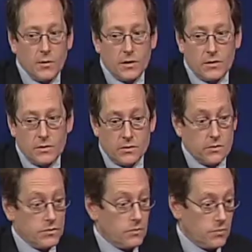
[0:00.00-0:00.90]
one to,
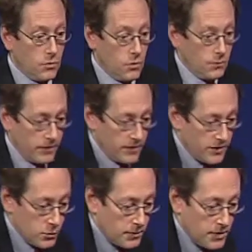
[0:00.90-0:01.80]
to who
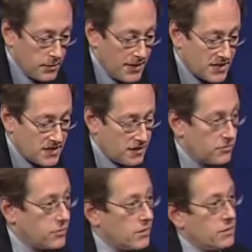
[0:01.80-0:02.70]
this would be the best thing
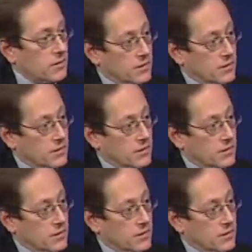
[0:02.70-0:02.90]
for.